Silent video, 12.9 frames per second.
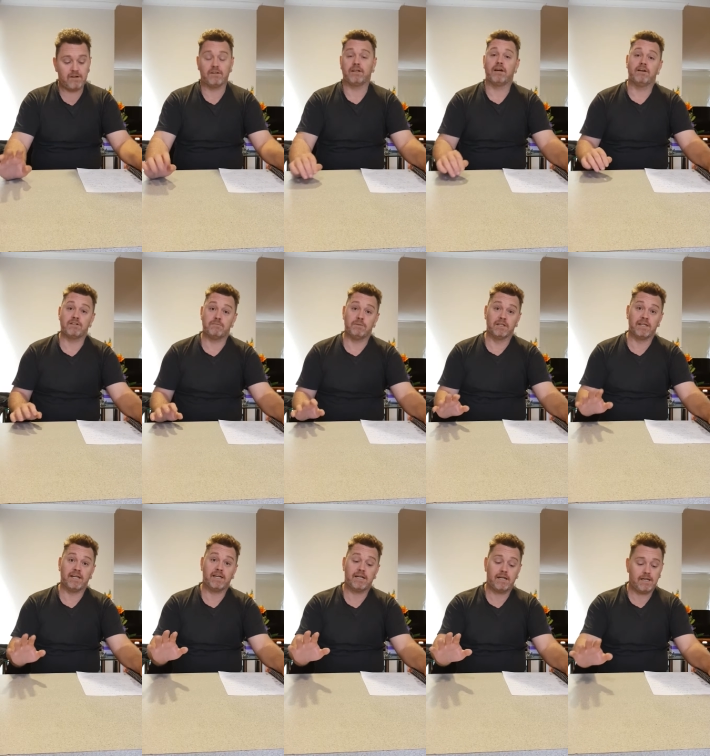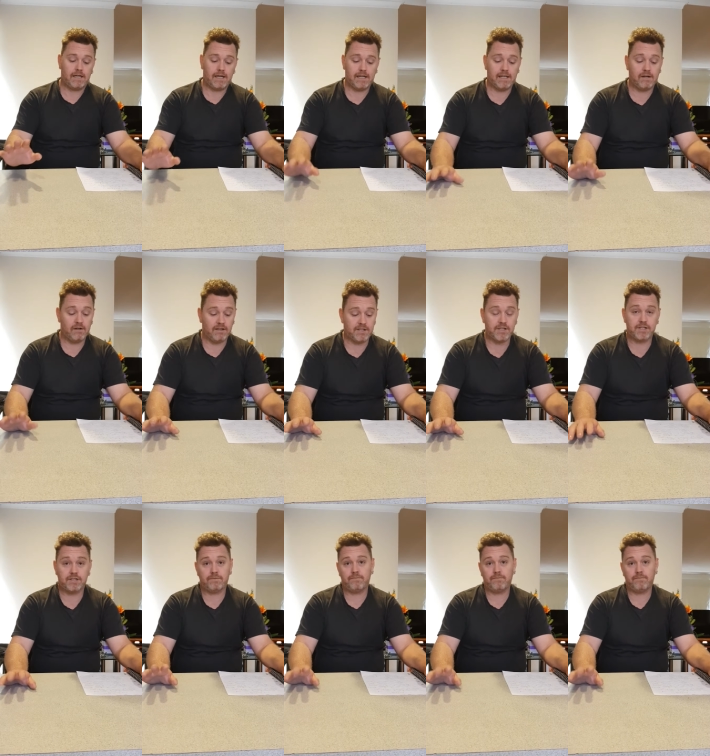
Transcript: on the owner's ability and their knowledge.